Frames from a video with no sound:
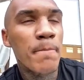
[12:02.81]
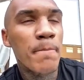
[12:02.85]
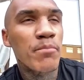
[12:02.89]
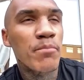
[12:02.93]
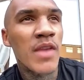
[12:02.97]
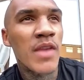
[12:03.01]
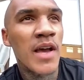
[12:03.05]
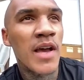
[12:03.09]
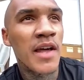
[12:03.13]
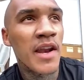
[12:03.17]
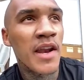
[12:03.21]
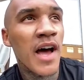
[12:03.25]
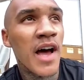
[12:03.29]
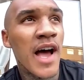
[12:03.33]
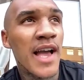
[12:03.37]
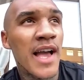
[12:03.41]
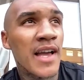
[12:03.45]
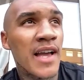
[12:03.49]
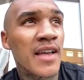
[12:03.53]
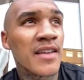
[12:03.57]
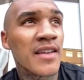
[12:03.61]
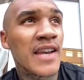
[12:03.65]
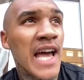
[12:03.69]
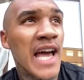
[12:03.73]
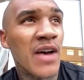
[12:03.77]
And I
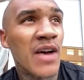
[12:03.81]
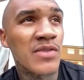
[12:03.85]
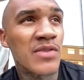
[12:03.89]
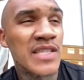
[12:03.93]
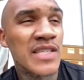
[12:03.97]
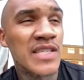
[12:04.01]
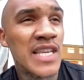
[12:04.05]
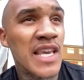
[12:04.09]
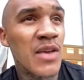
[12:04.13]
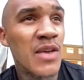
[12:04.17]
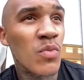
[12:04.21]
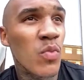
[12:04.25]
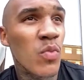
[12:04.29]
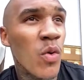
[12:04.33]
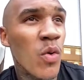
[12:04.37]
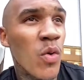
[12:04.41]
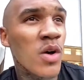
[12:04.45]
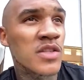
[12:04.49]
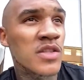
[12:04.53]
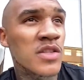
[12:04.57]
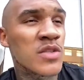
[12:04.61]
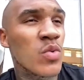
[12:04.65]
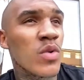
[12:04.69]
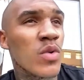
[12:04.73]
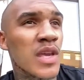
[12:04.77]
can now see what
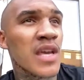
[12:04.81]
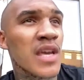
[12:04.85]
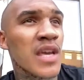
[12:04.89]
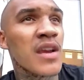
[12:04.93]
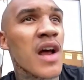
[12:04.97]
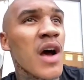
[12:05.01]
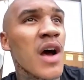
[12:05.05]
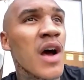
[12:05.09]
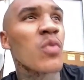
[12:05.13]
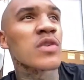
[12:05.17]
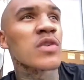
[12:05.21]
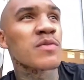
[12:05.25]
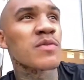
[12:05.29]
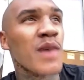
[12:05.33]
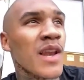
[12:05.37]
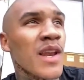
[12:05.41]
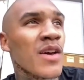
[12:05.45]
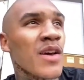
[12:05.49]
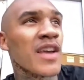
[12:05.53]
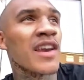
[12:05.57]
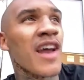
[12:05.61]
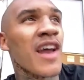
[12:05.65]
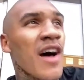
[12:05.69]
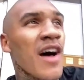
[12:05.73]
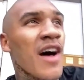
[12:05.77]
sort of kid I was by
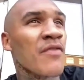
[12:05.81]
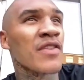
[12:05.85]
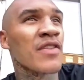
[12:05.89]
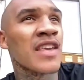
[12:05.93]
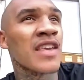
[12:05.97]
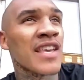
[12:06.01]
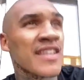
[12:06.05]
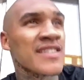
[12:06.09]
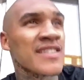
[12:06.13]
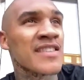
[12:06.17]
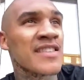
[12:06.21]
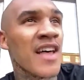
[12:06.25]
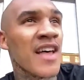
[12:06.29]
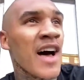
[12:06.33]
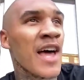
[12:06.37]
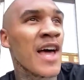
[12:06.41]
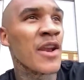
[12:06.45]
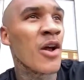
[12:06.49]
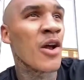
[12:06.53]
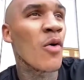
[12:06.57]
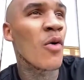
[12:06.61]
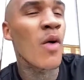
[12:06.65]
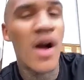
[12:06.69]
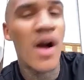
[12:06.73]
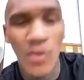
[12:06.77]
looking at other kids that I
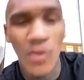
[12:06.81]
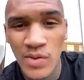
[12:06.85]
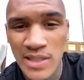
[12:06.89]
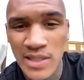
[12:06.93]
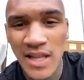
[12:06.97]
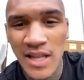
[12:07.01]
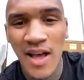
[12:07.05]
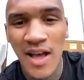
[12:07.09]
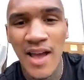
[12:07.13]
know I was like.